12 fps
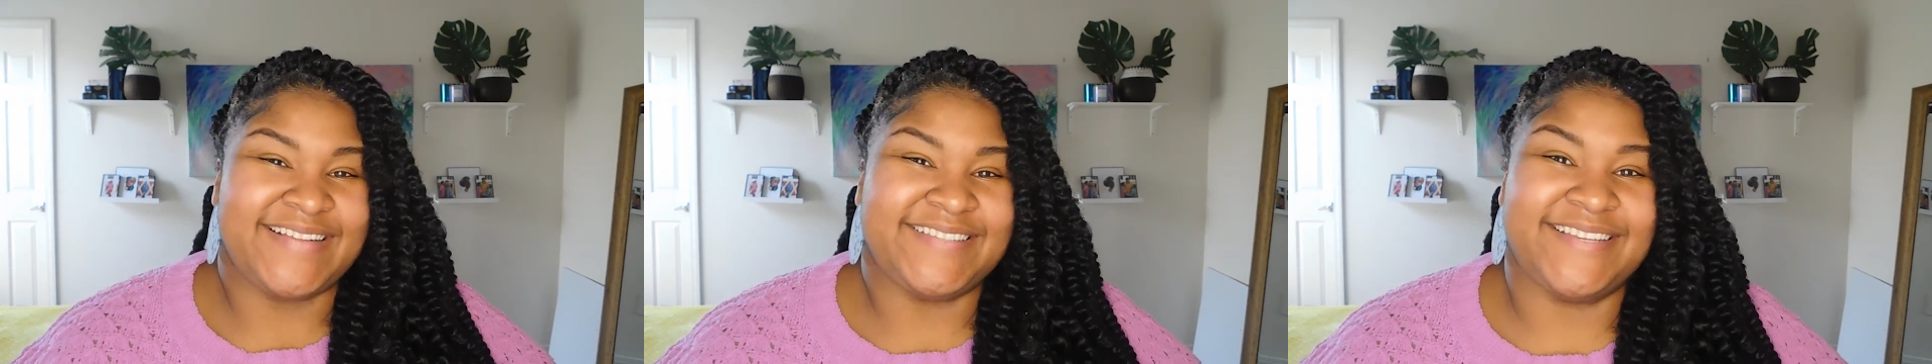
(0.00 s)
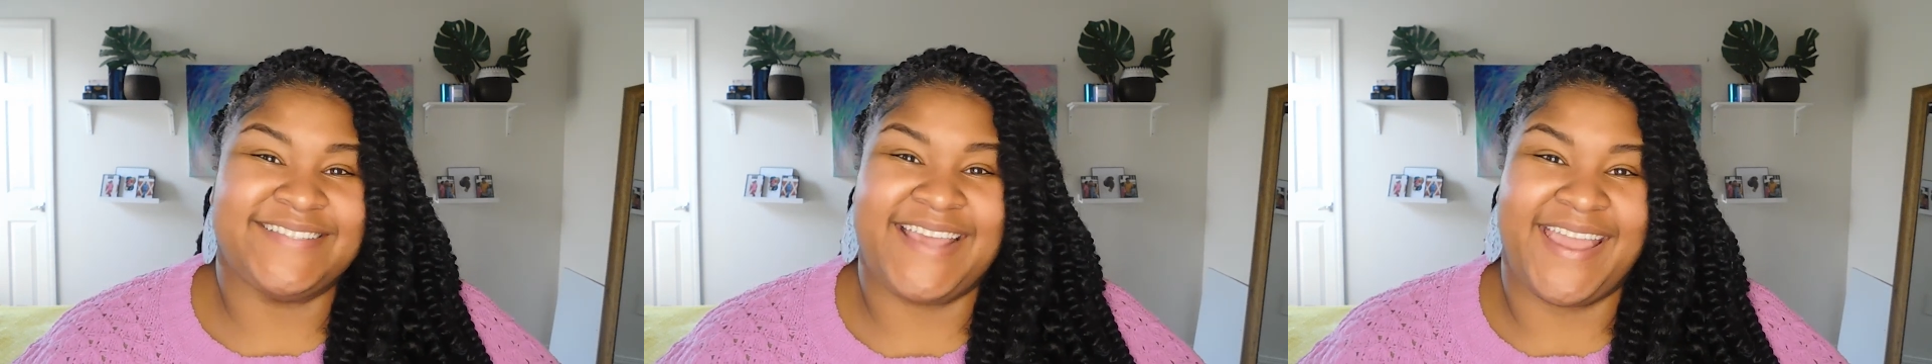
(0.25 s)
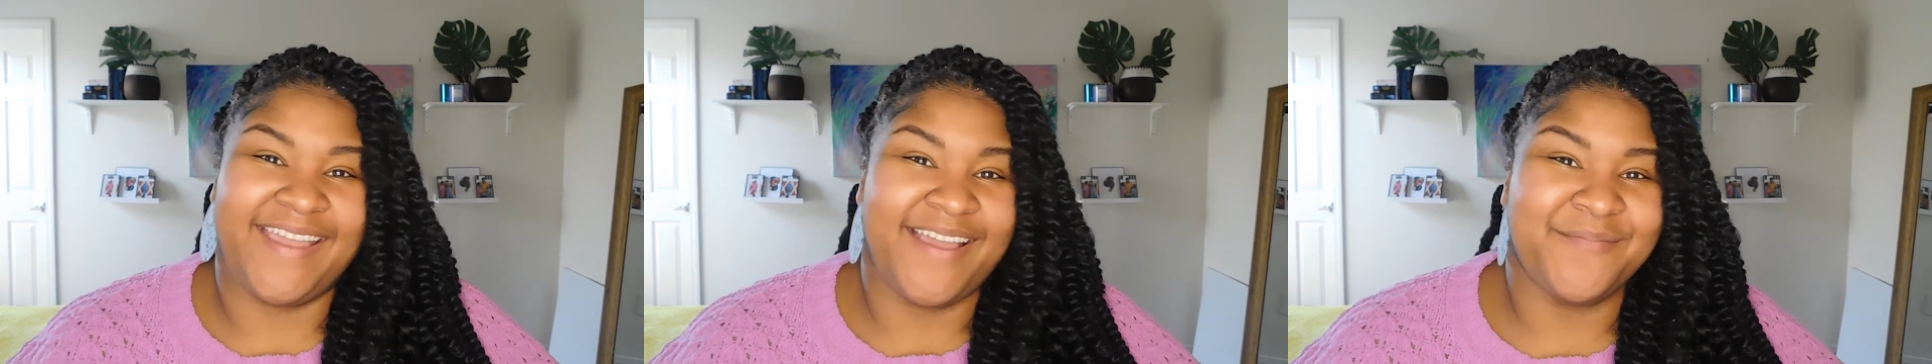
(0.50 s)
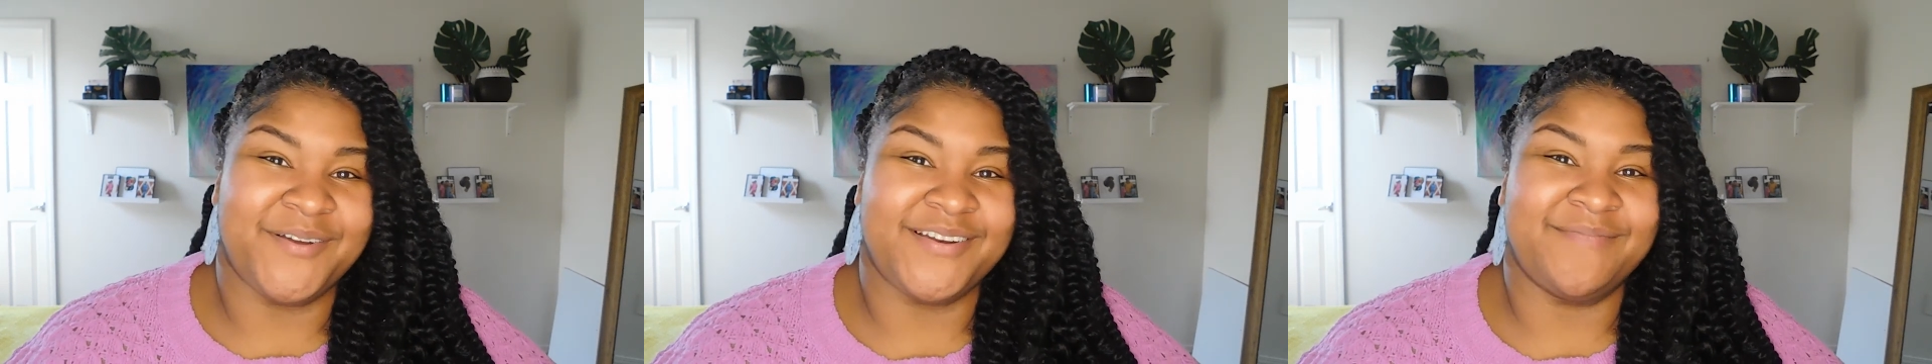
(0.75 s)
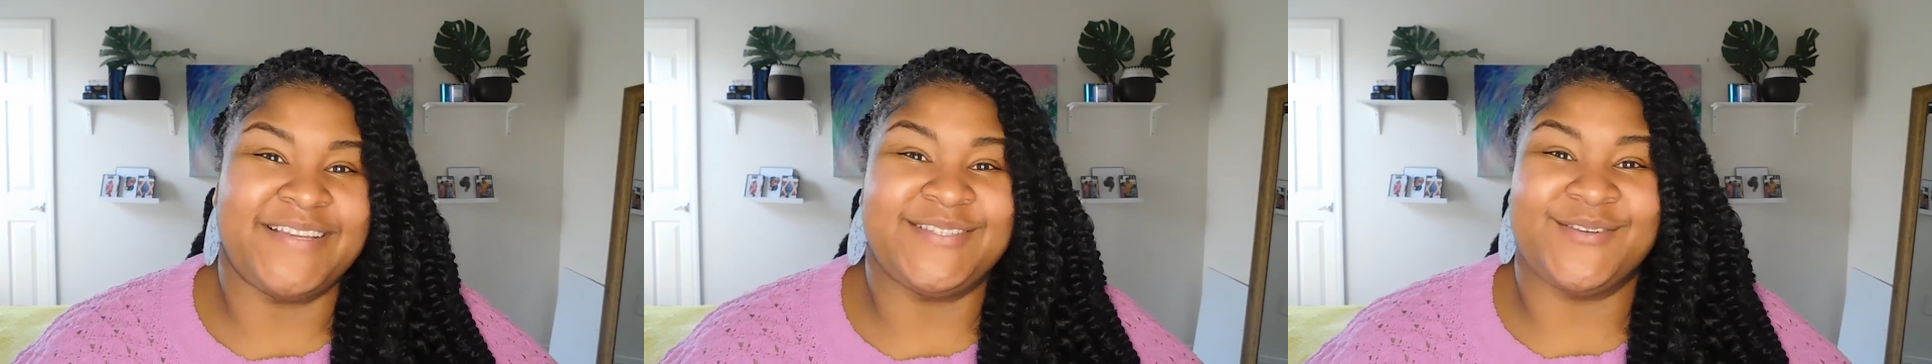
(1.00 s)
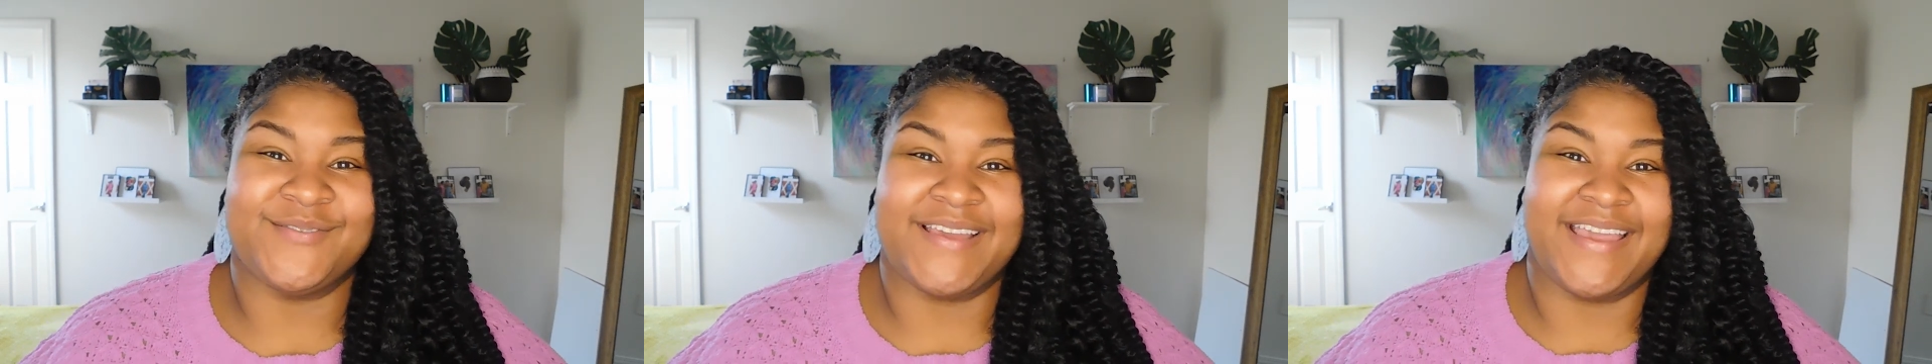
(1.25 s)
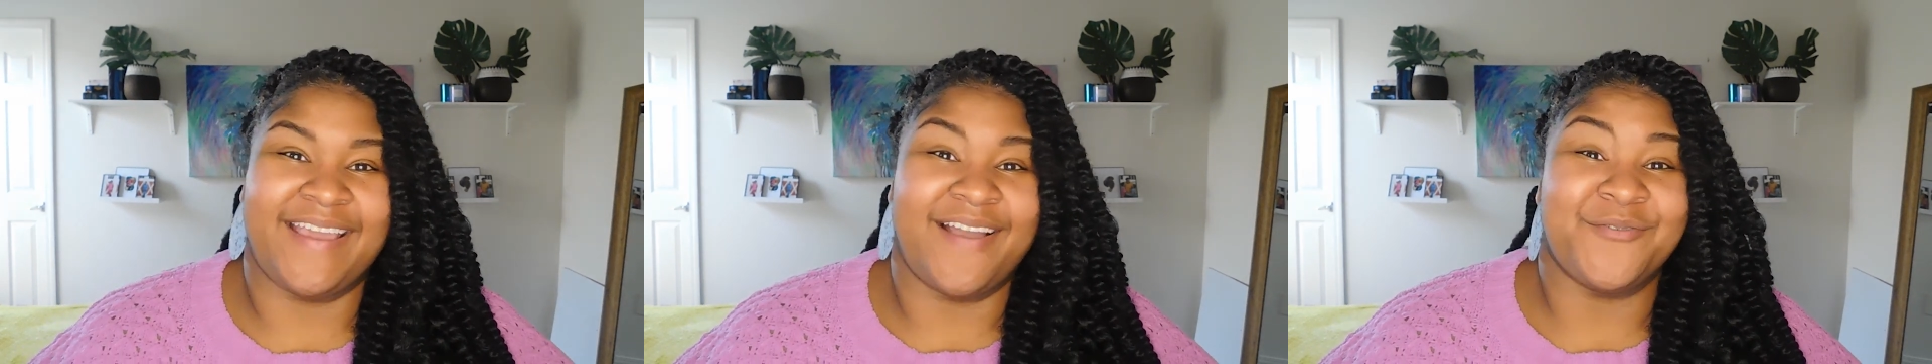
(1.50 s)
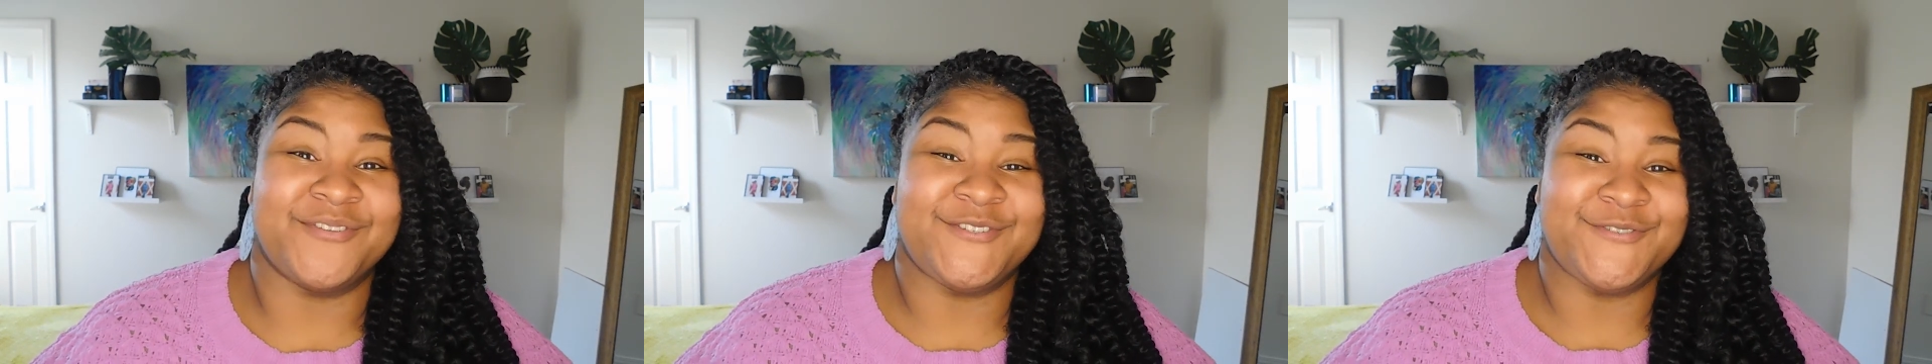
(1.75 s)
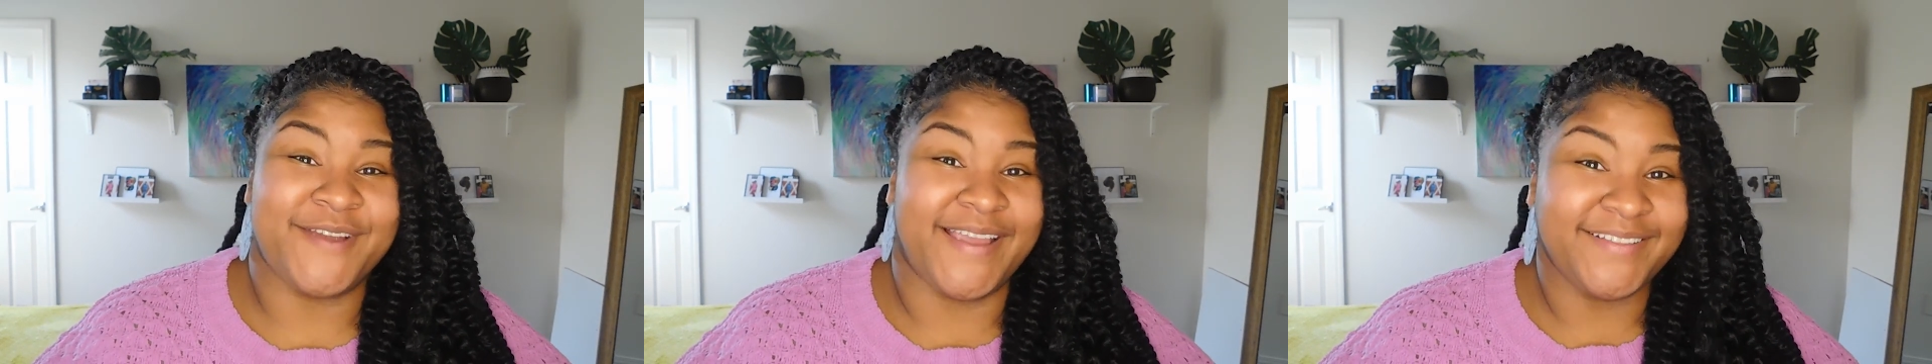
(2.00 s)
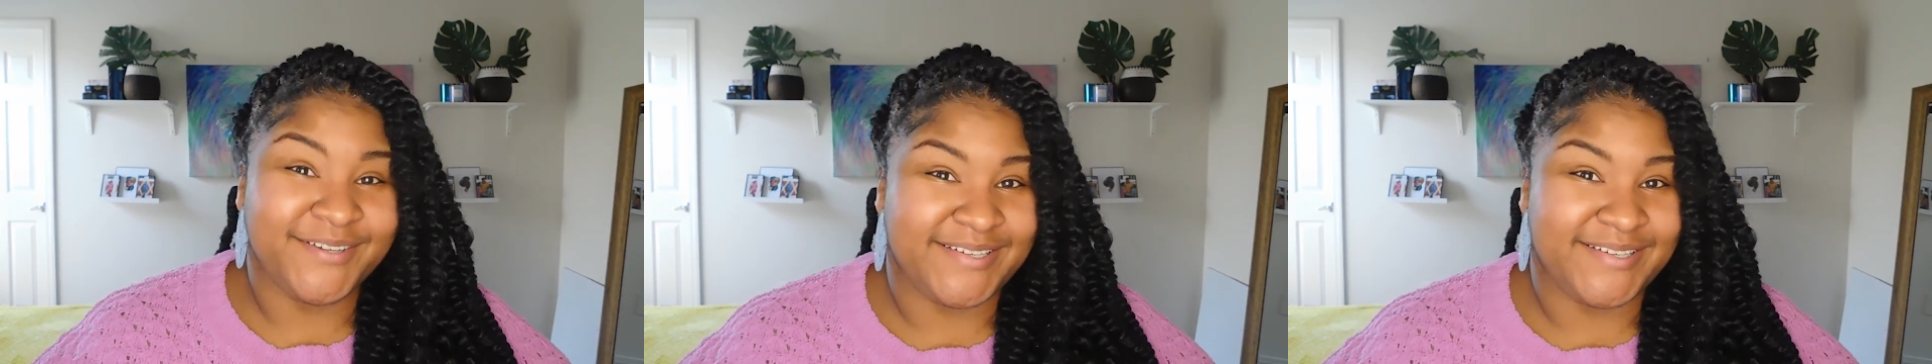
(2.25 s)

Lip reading: Today, I'm going to be doing a trailer